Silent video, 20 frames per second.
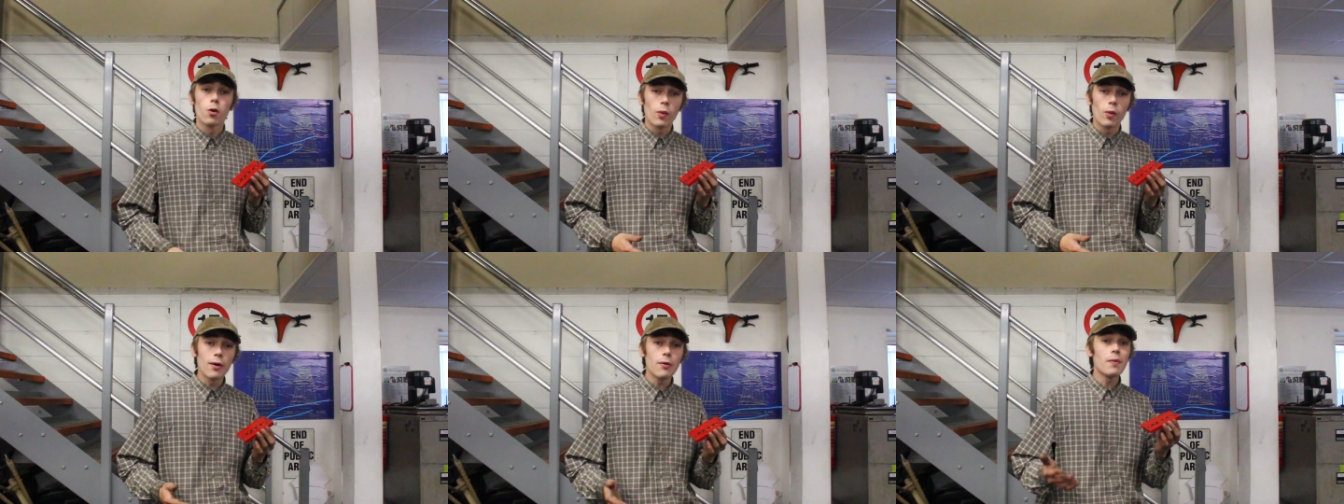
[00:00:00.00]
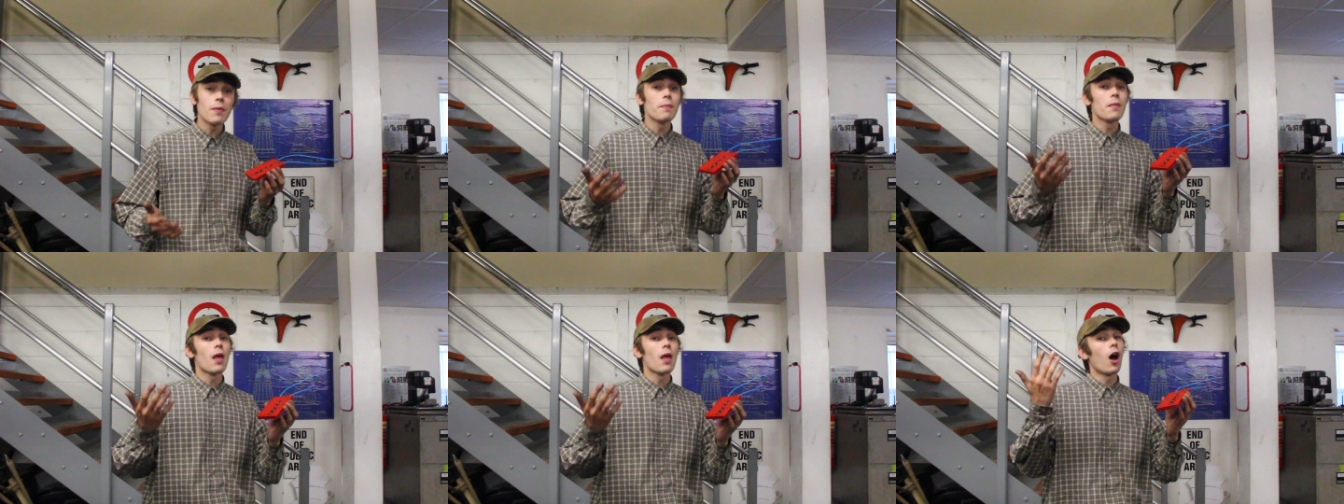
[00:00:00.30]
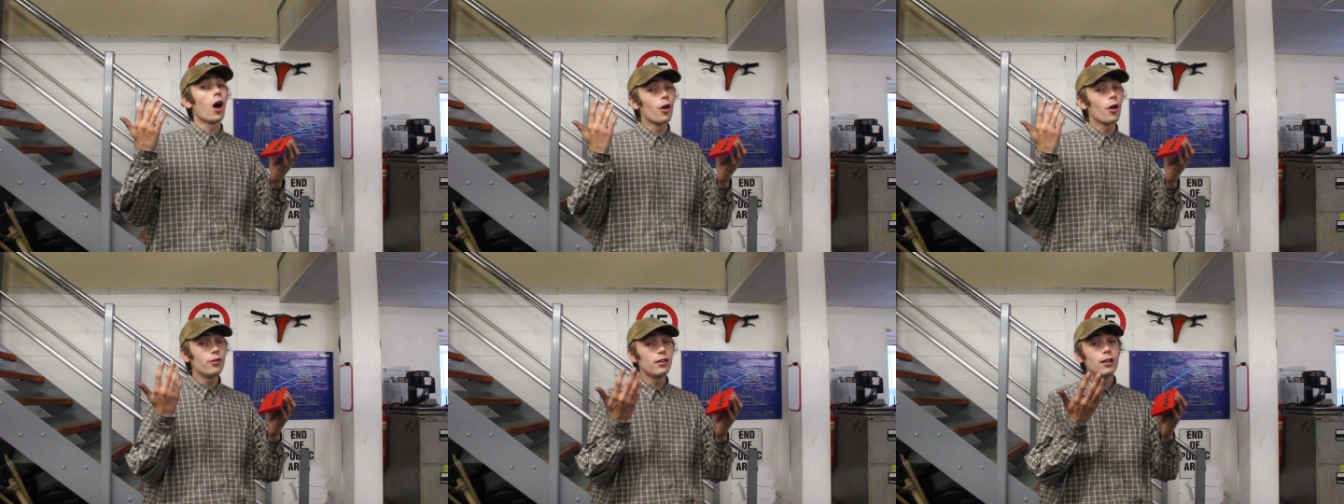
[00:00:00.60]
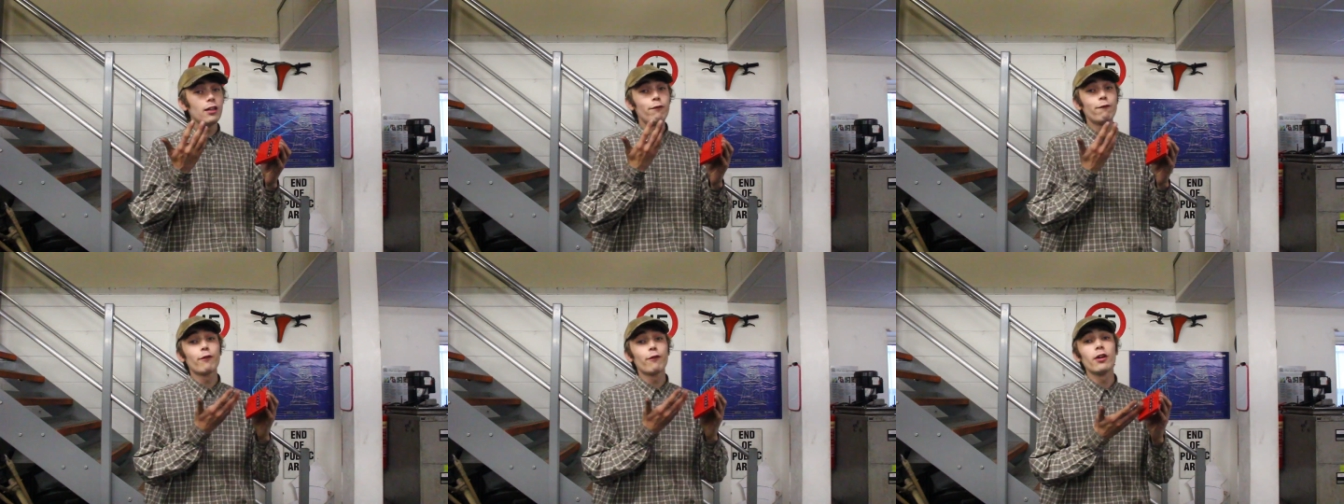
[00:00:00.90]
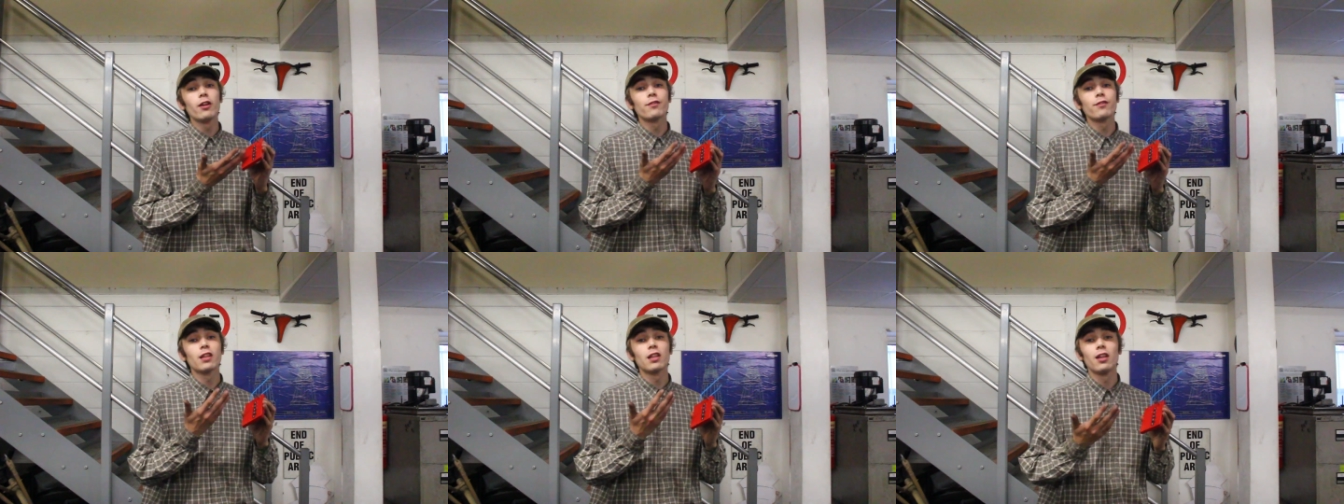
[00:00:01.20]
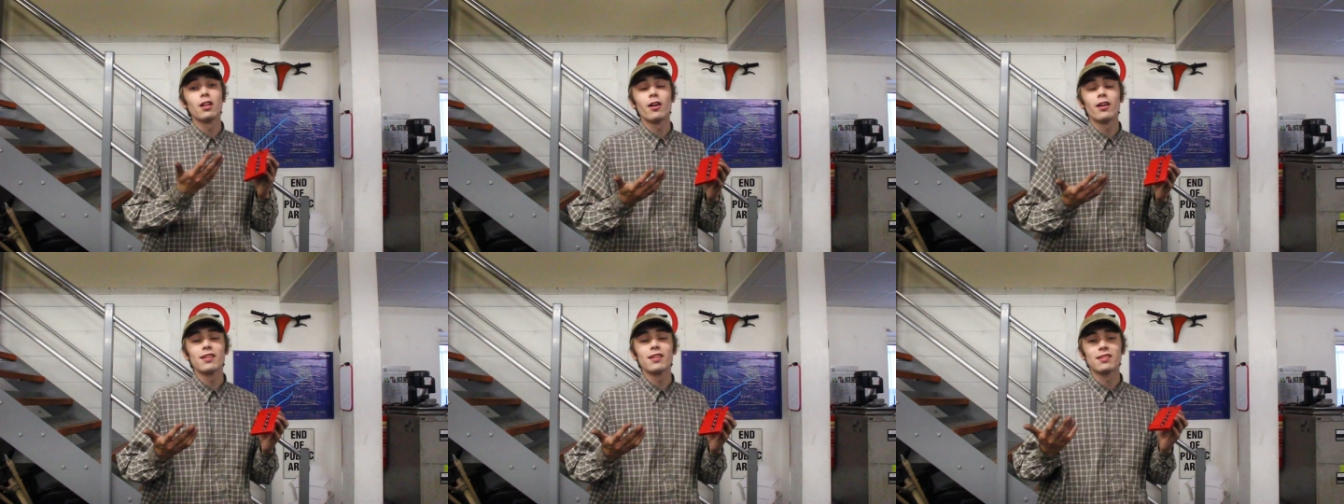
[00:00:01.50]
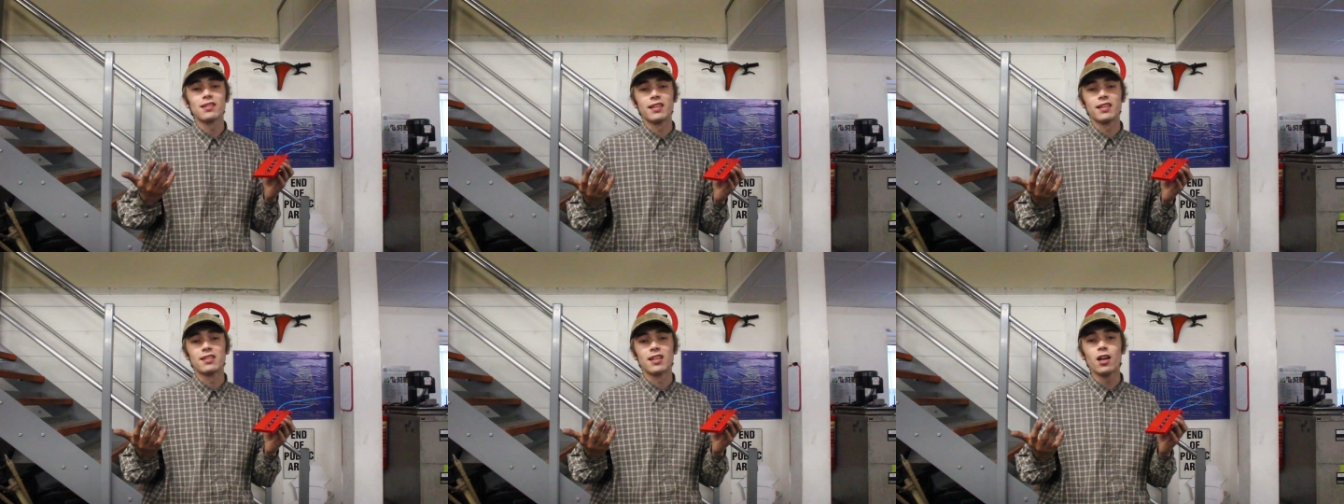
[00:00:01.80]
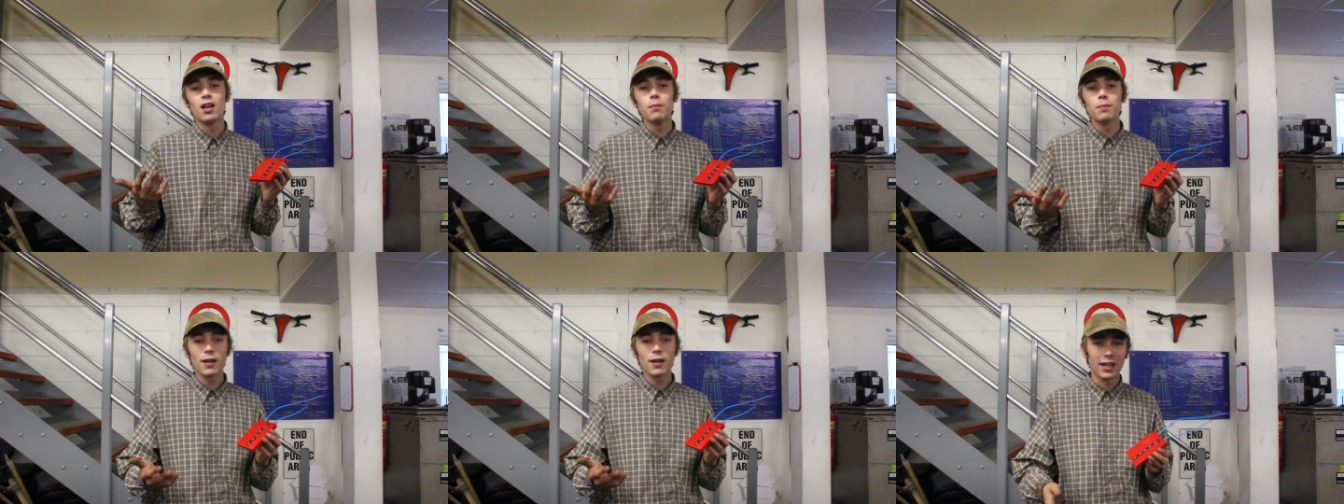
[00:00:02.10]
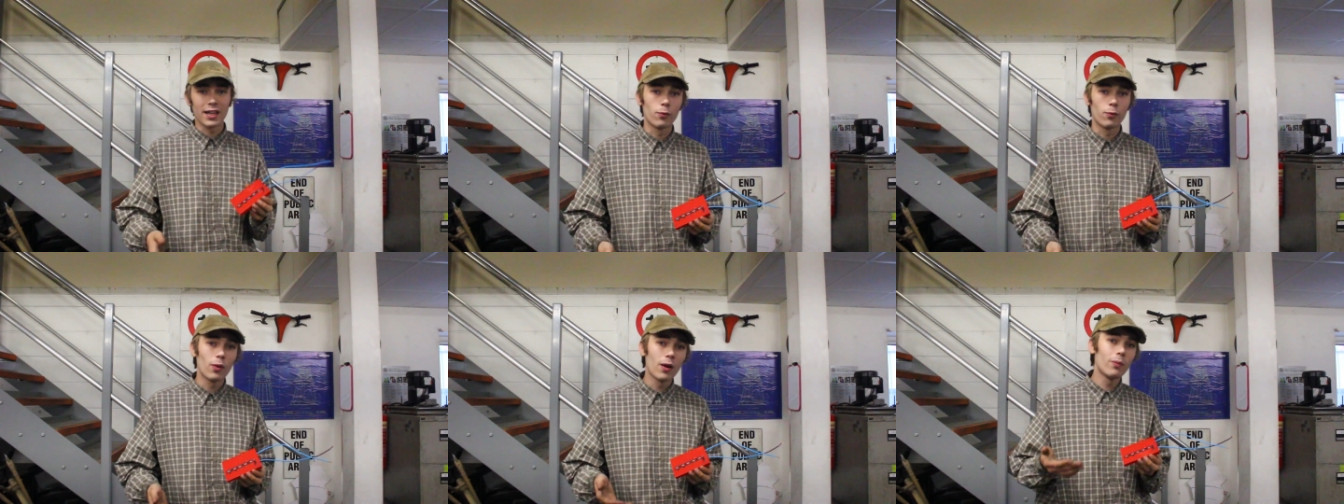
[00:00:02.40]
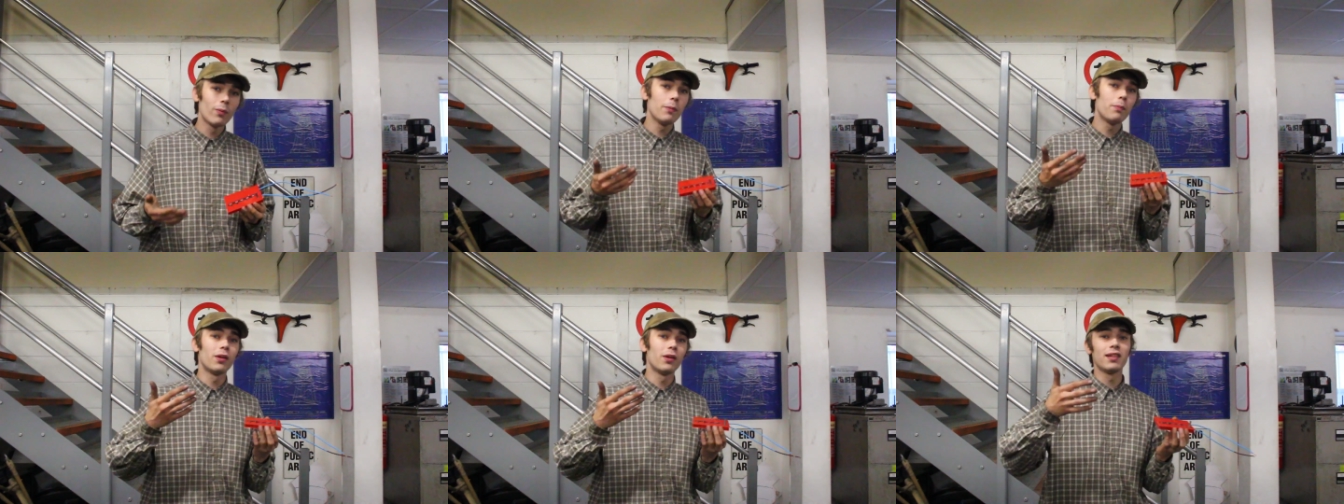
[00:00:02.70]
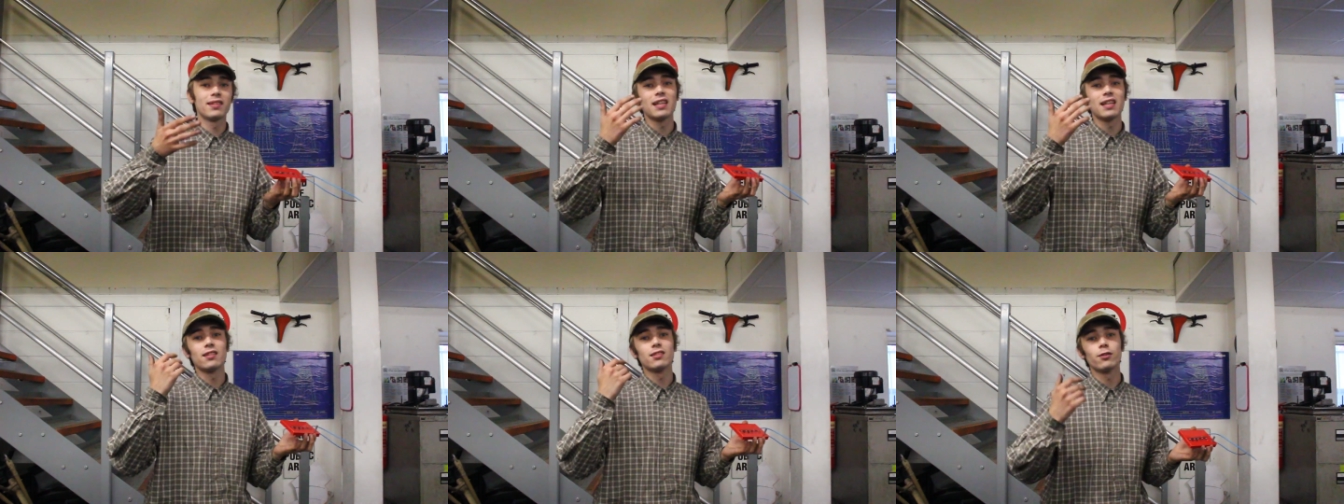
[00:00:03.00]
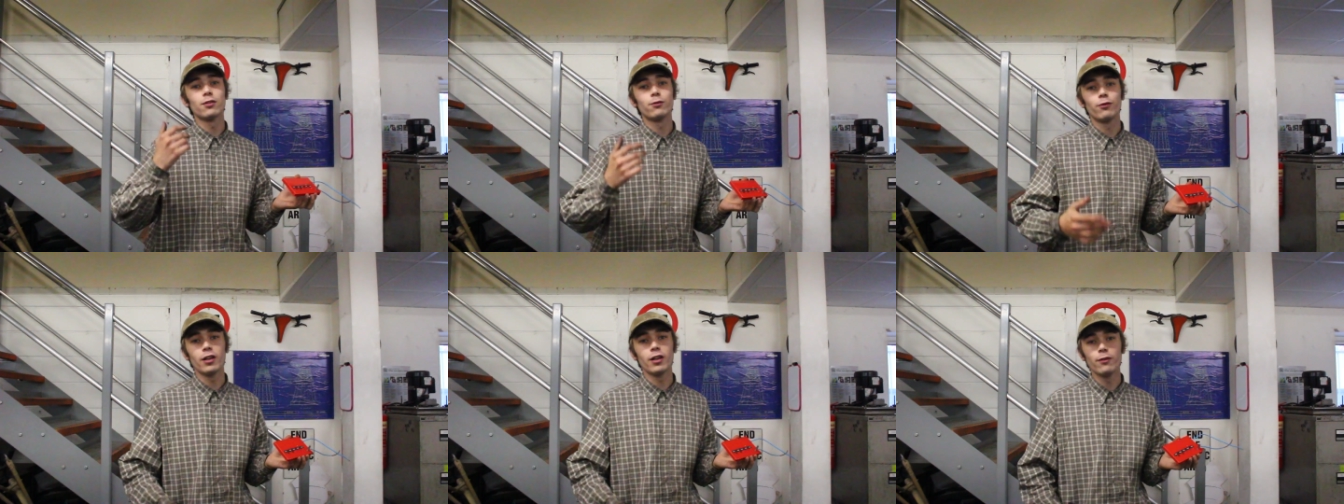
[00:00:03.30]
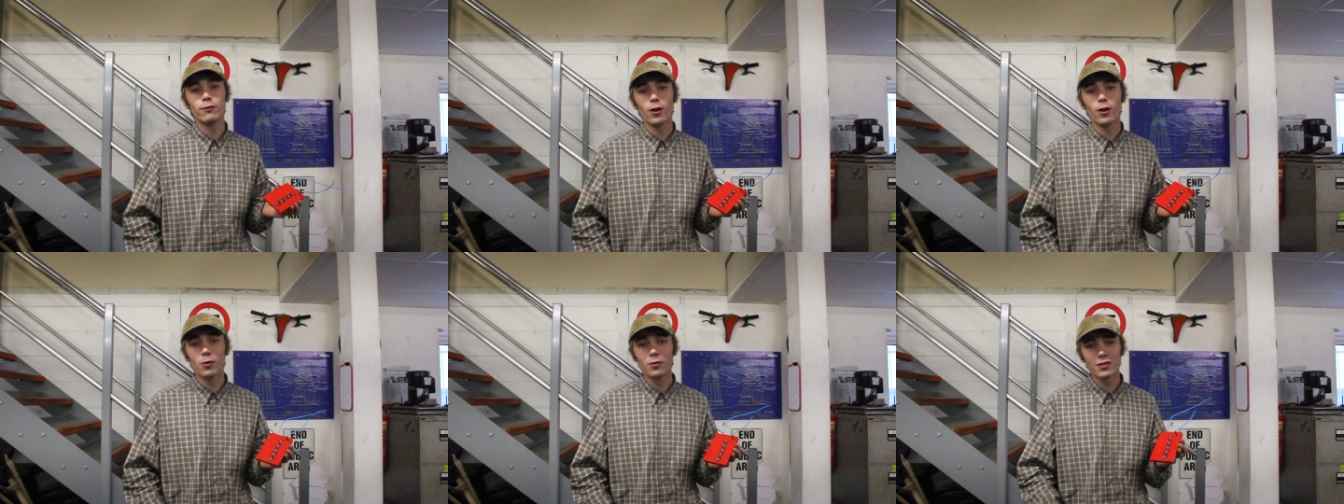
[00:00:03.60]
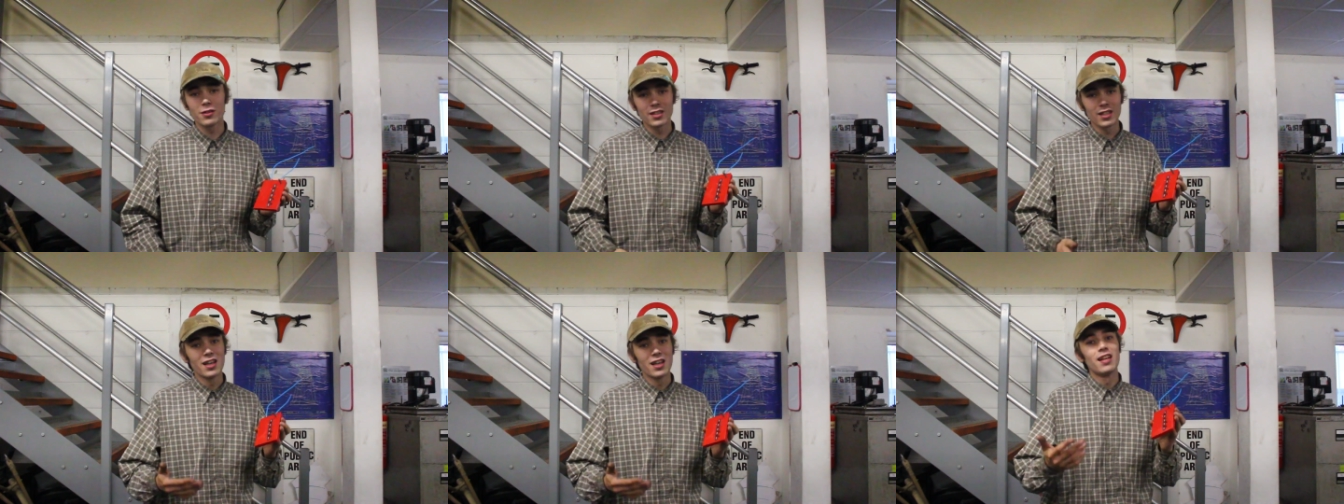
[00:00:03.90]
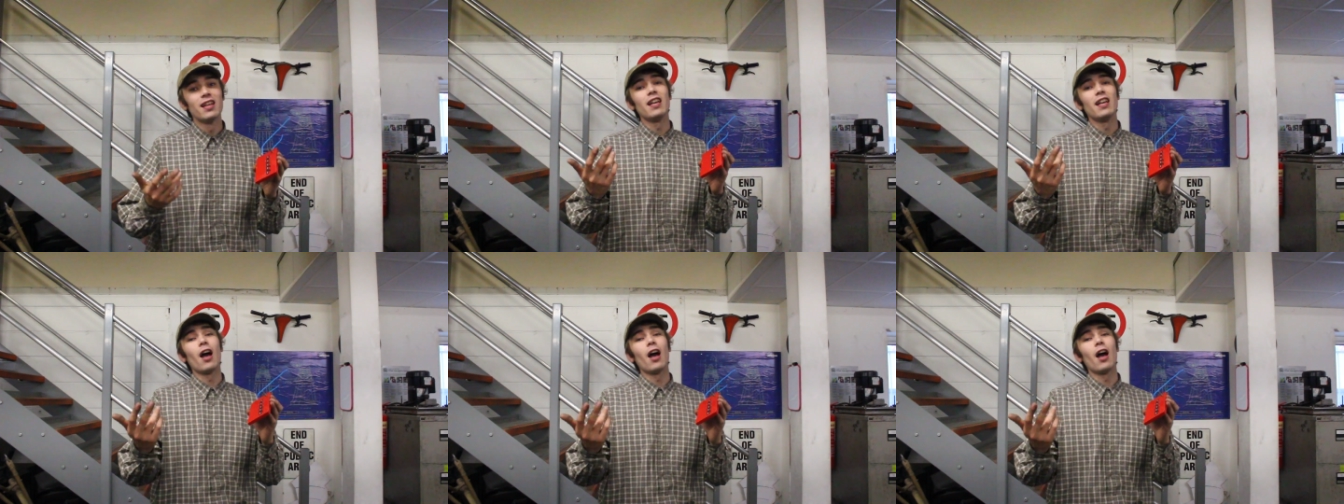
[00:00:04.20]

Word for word: Well, only three of the lights lit up, and then when we put it down to 3 volts,